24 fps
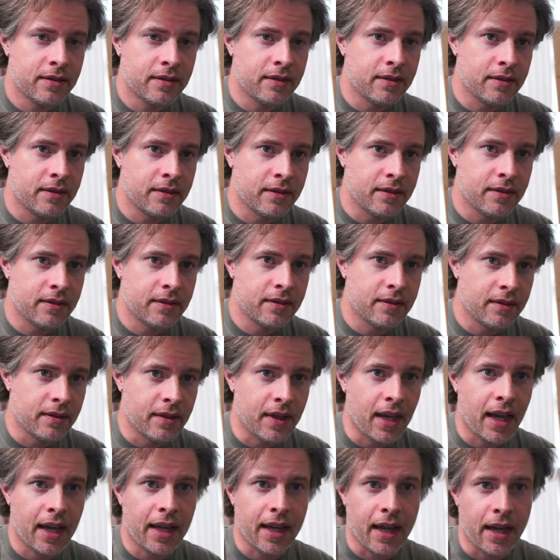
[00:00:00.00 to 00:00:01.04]

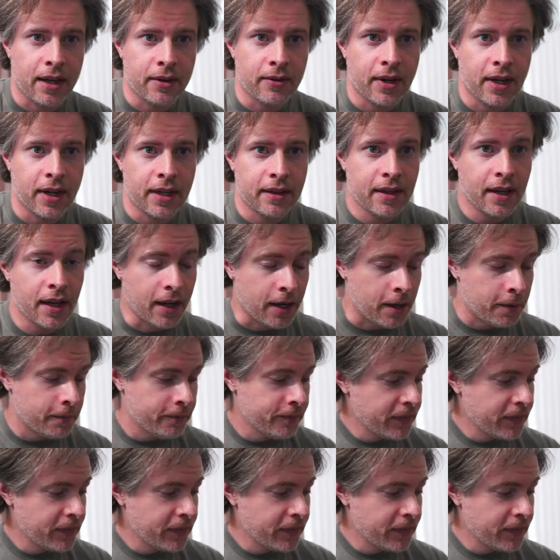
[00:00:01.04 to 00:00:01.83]
that guy right there,